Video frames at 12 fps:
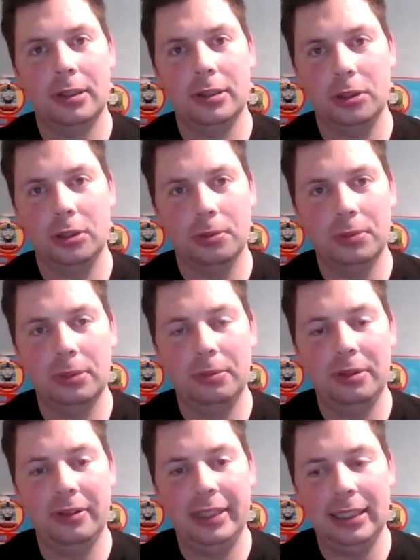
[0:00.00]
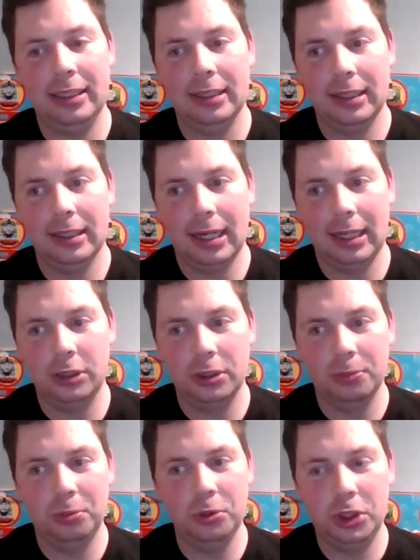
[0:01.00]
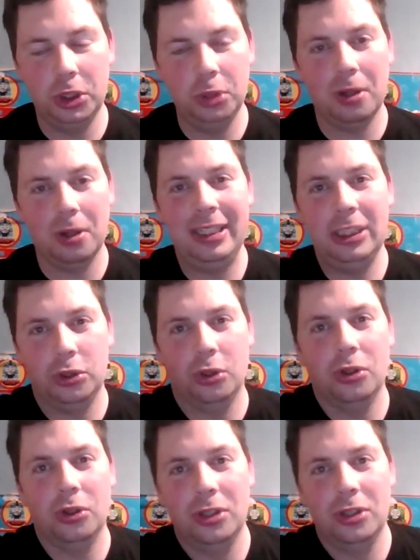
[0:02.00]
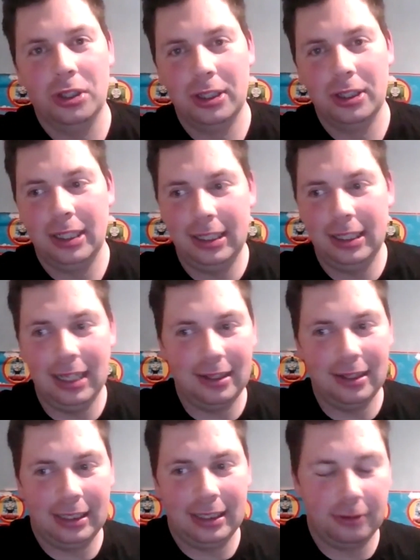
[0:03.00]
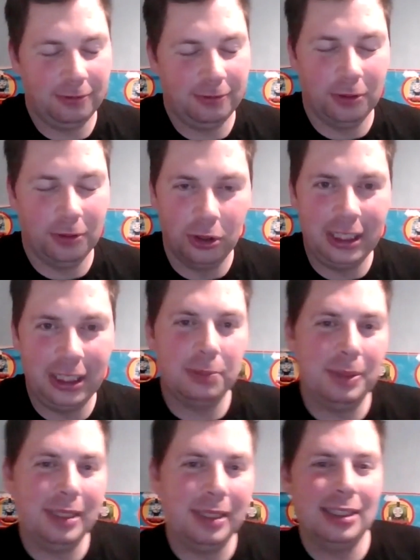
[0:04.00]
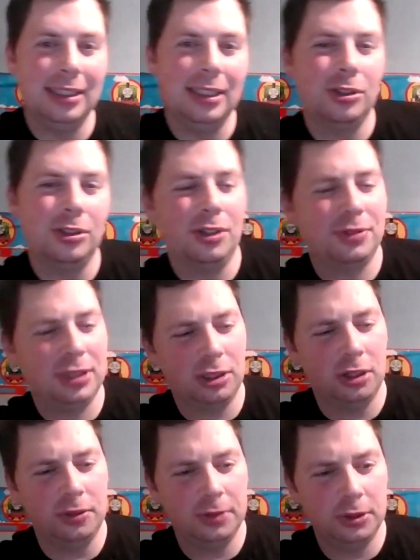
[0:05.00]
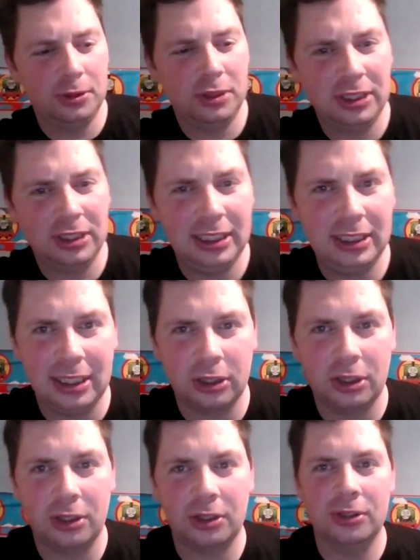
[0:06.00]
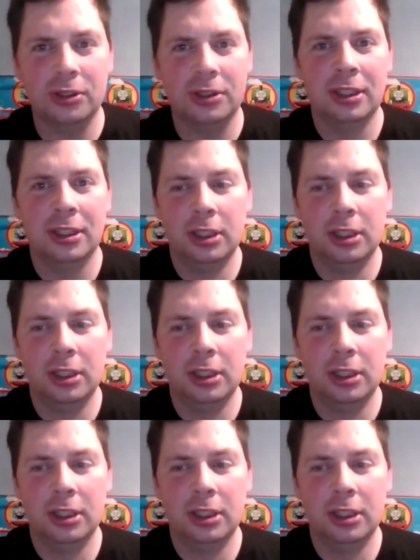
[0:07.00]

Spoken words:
to come to Marine and to do what he's done in that like 4 years, basically, because obviously COVID was the season that got called